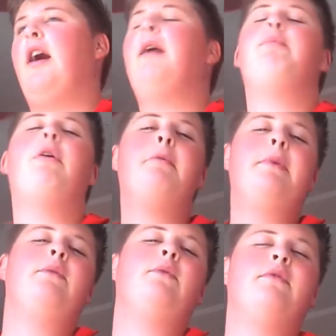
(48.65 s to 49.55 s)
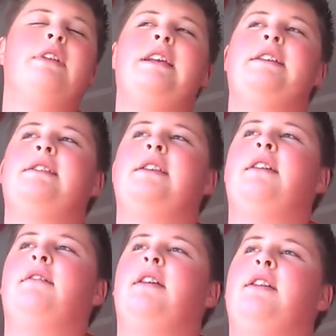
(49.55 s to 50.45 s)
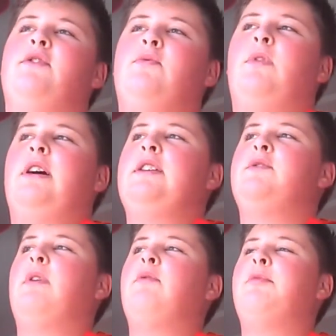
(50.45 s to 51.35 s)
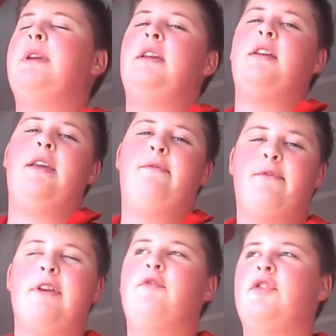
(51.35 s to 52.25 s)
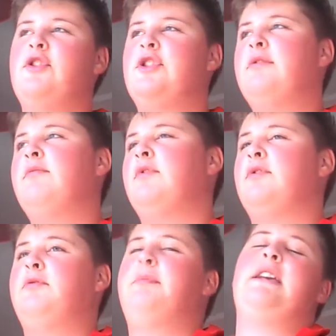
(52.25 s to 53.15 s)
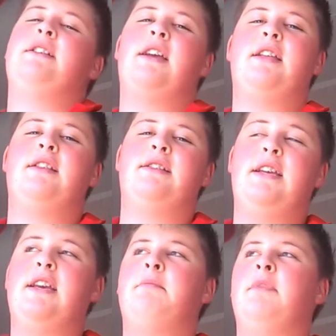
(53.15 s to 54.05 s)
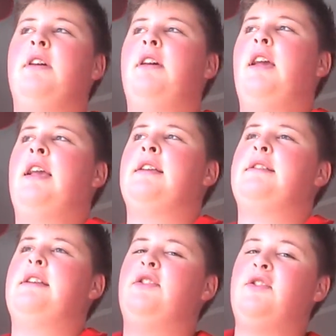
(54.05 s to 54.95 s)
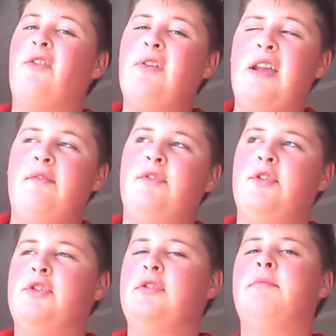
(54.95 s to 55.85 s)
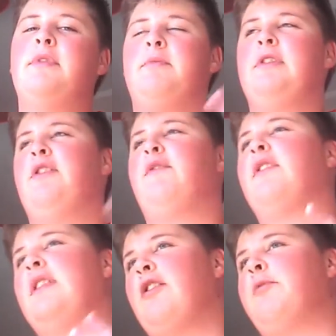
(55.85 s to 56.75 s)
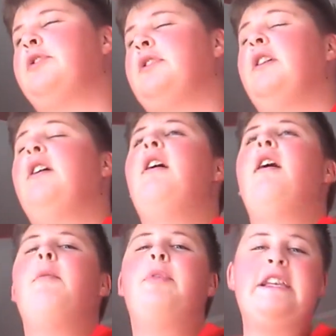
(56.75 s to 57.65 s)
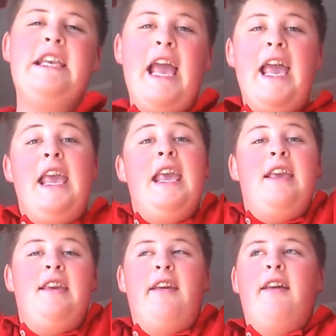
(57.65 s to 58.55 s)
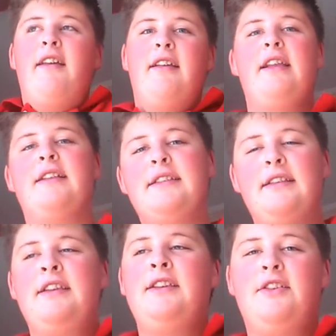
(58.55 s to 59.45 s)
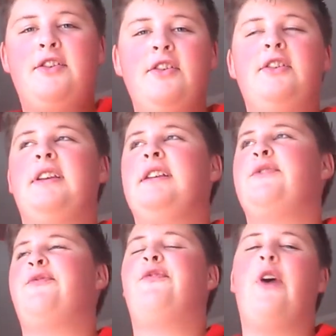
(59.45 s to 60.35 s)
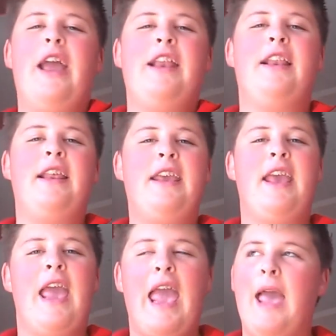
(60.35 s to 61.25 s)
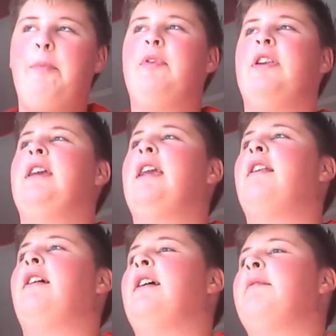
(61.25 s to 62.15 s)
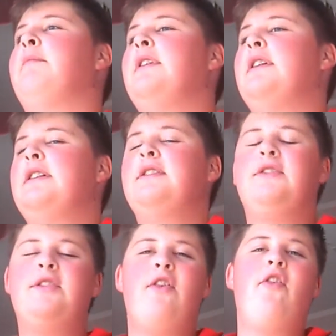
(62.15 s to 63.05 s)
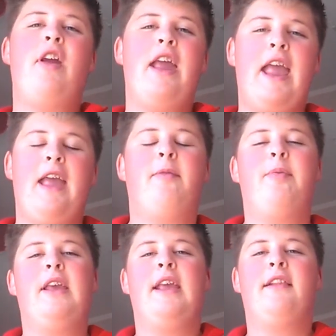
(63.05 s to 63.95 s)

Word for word: I probably will release it twice. One will be a free version, which will be exactly the same as the donate version, but I mean, you've got that option. But yay! Something good is finally happening, and I'm so happy